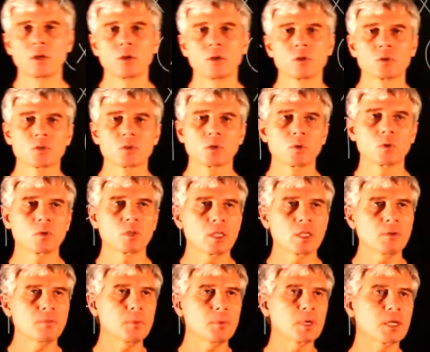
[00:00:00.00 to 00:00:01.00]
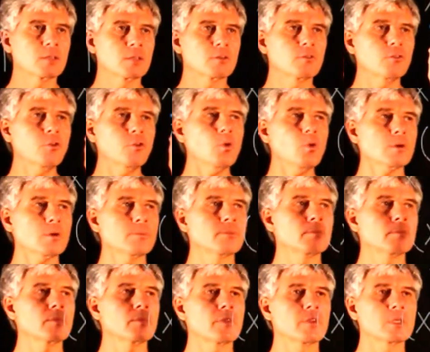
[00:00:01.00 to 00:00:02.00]
So if we can
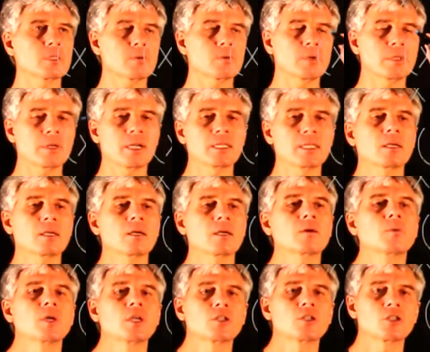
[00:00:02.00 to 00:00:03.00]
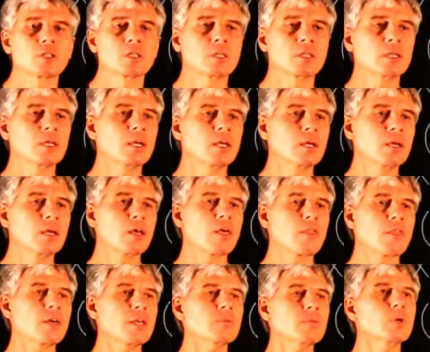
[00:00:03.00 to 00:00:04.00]
form this quadratic equation,
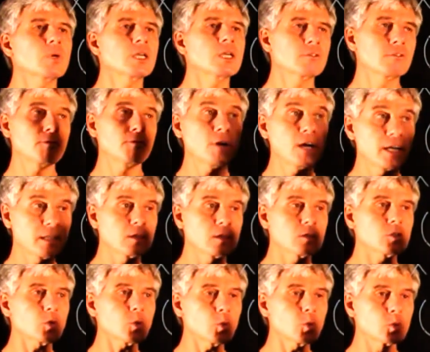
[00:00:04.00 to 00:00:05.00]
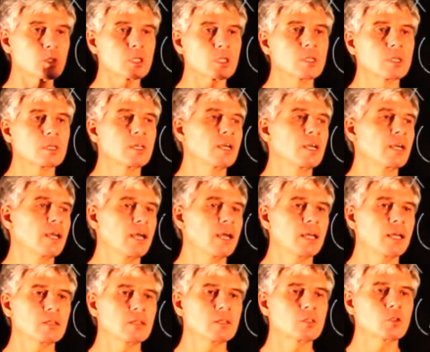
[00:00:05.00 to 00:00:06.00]
then we can find its roots,
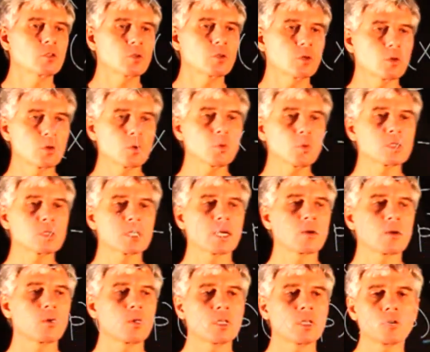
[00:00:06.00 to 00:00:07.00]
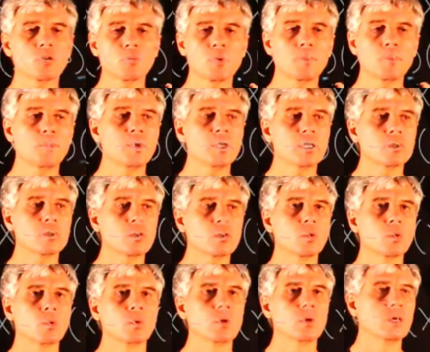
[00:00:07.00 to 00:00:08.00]
and its roots are going to be p and
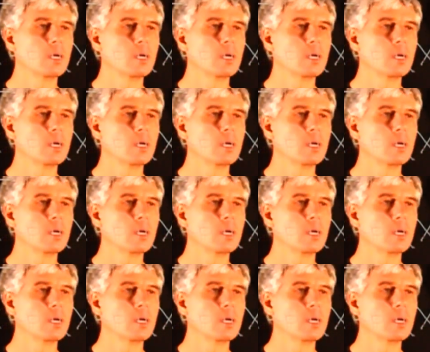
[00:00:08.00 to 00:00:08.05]
q.